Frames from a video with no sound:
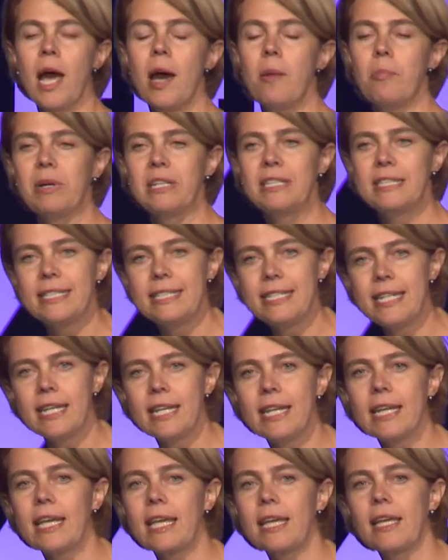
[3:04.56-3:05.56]
But
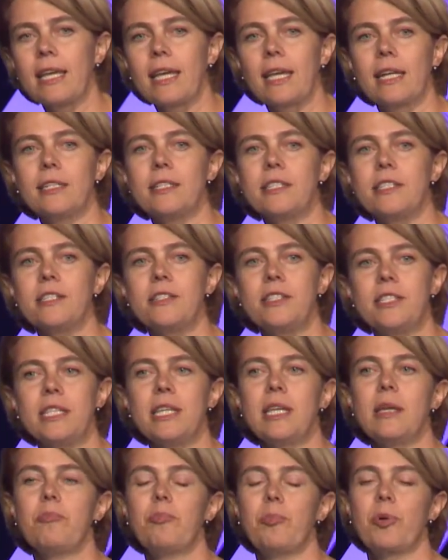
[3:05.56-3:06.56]
digging into
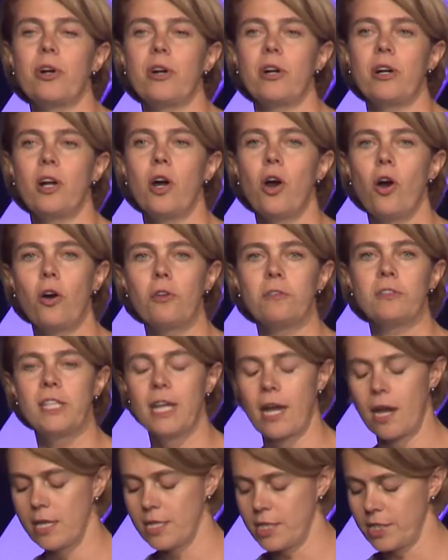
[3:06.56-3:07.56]
deeper of the
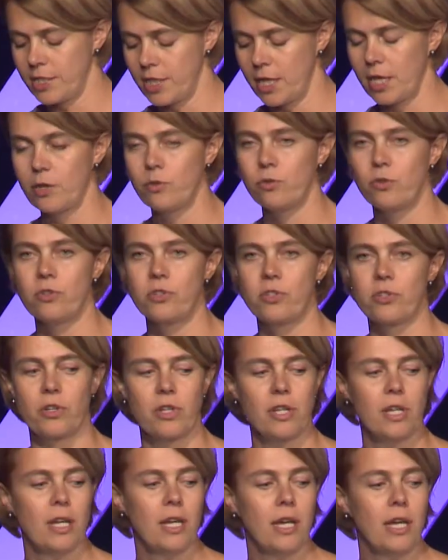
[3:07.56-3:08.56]

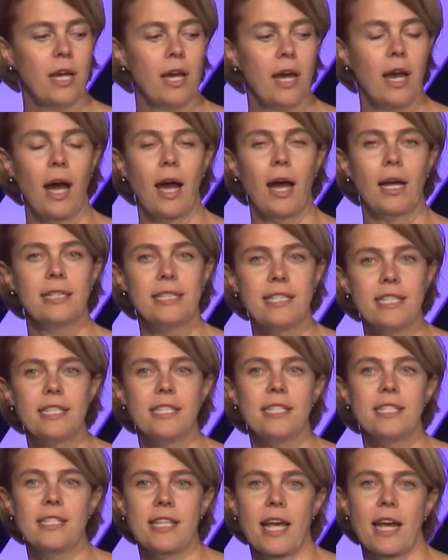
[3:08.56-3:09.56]
ICOs,
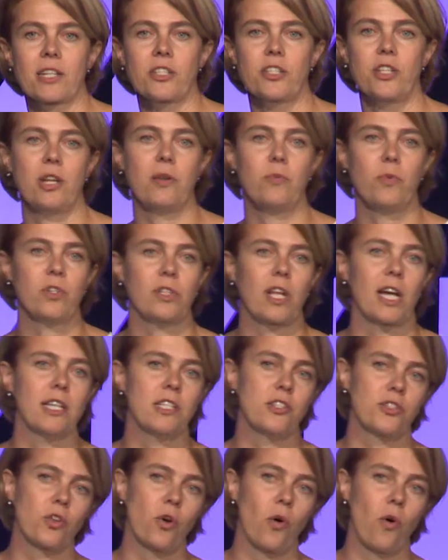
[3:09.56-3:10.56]
this is actually what I
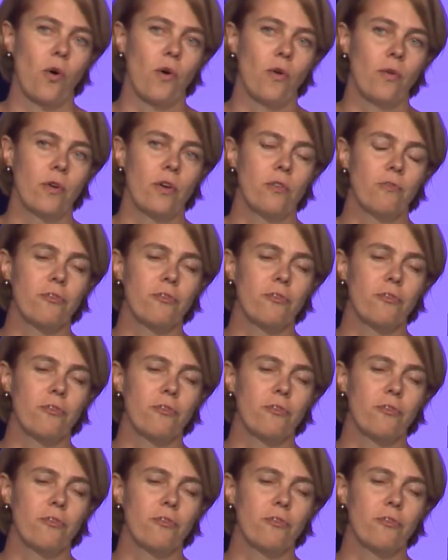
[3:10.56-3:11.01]
saw.